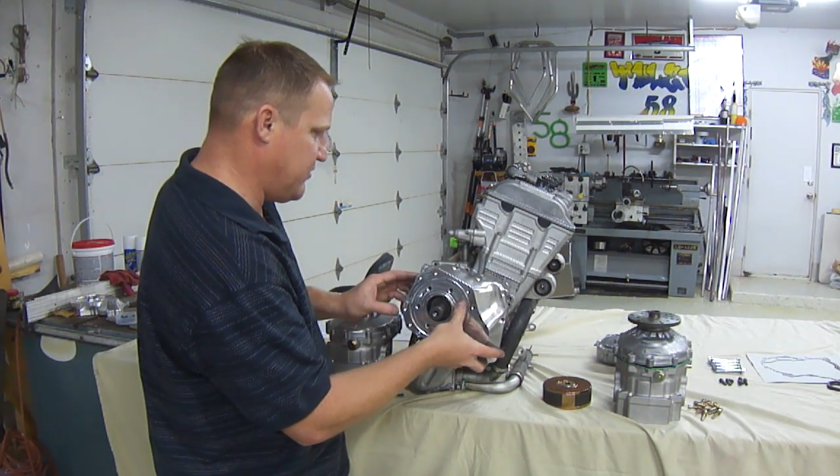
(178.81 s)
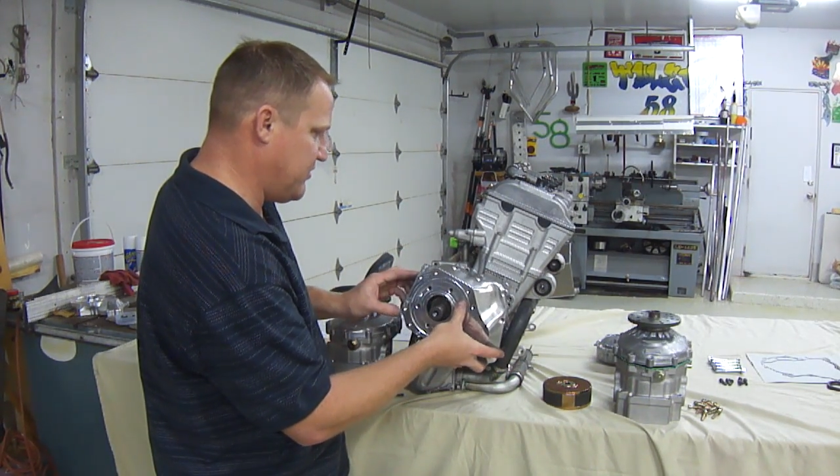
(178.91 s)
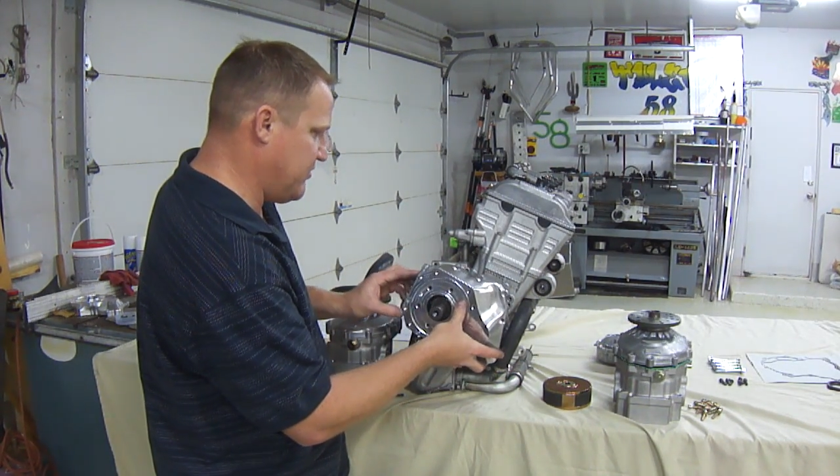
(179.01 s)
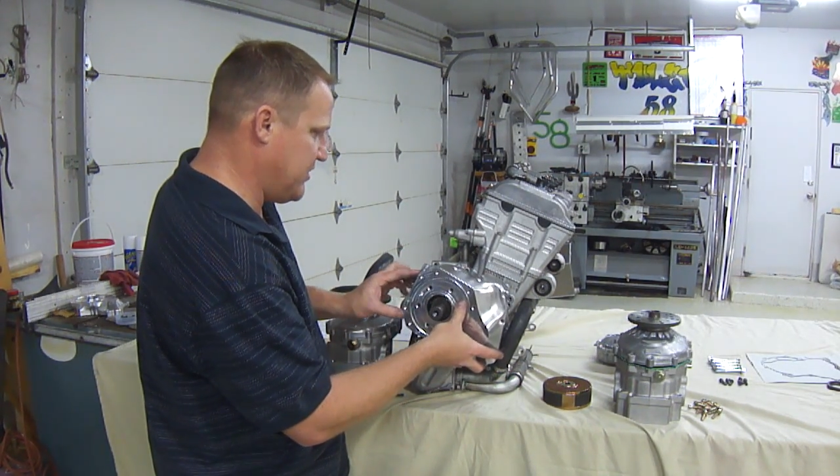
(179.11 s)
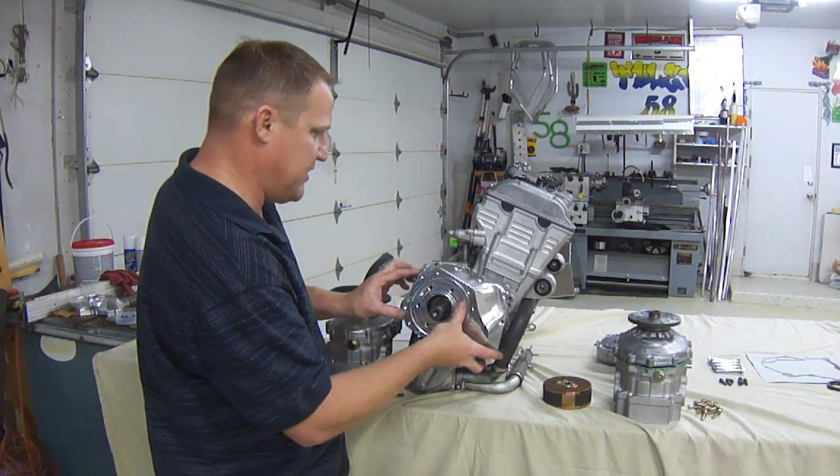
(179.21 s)
we're
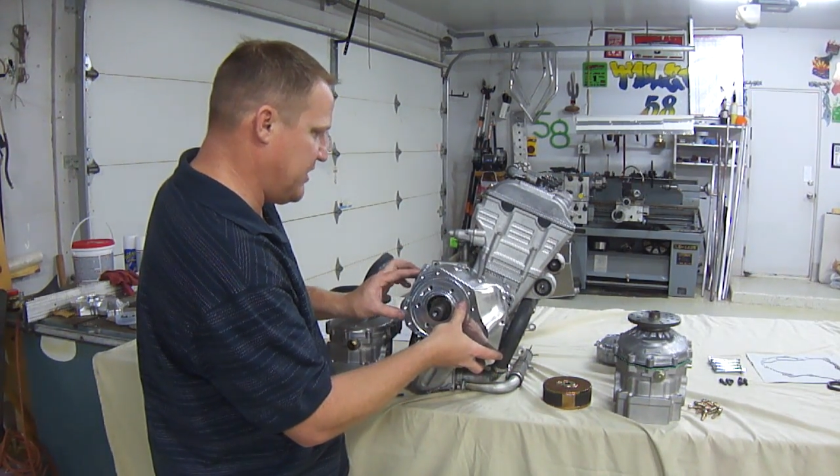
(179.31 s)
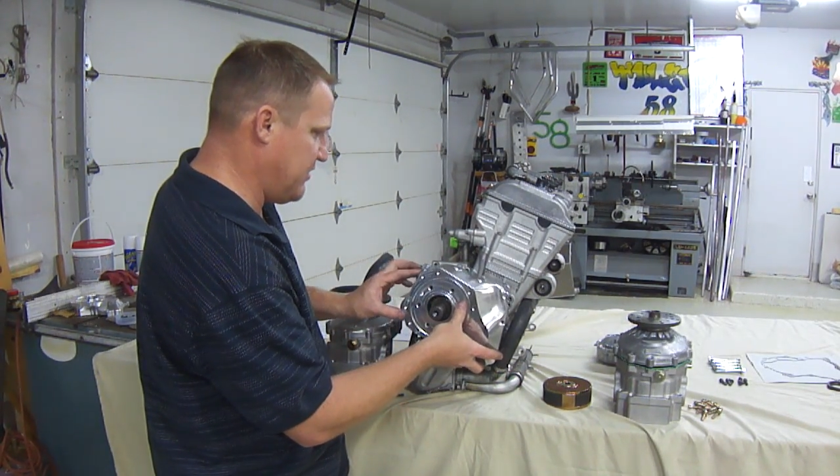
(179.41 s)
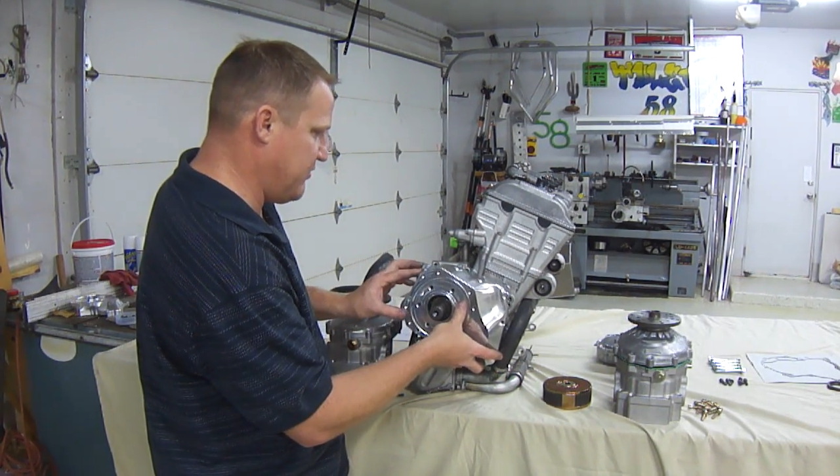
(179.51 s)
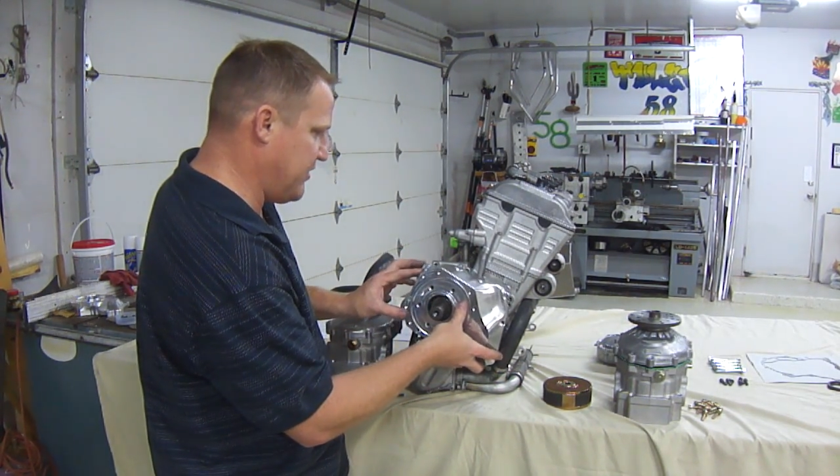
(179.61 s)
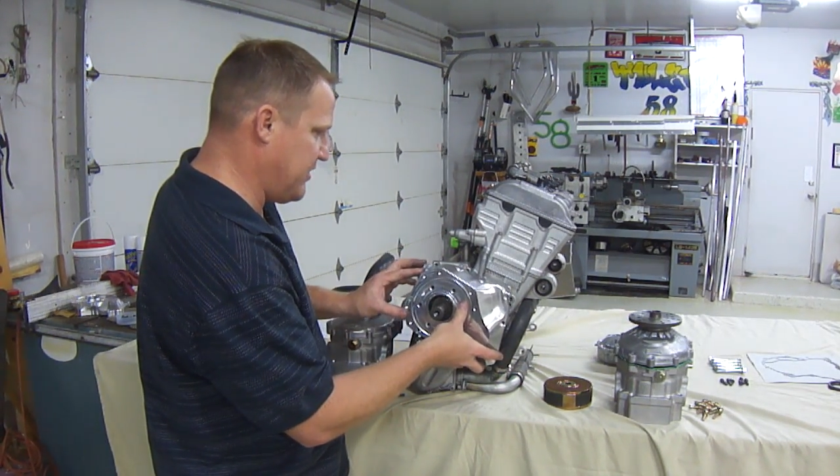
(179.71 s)
going
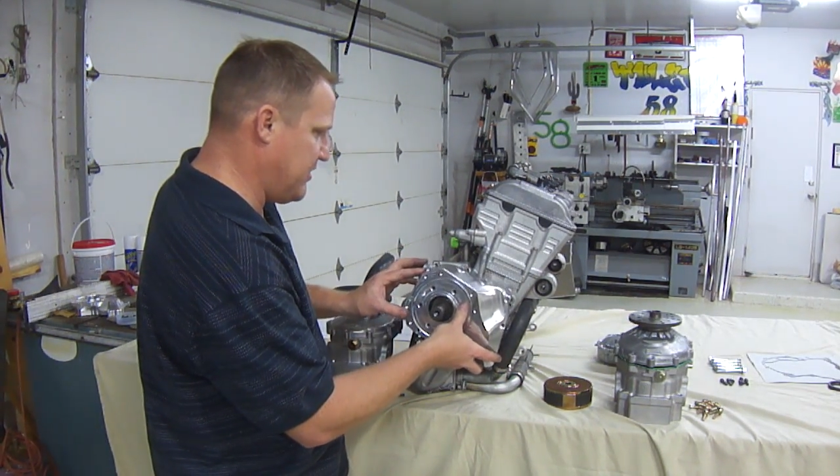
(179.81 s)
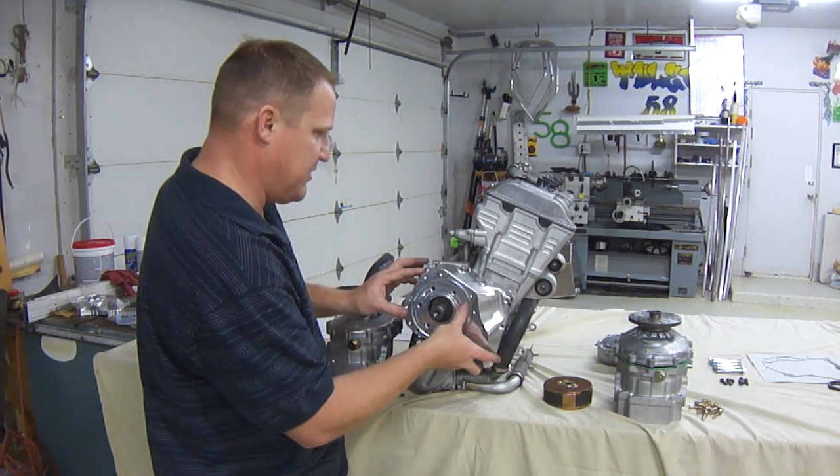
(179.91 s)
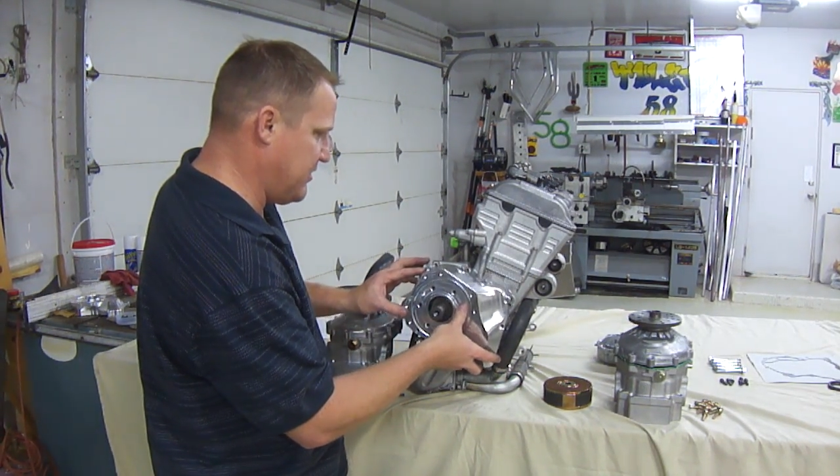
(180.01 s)
together with it.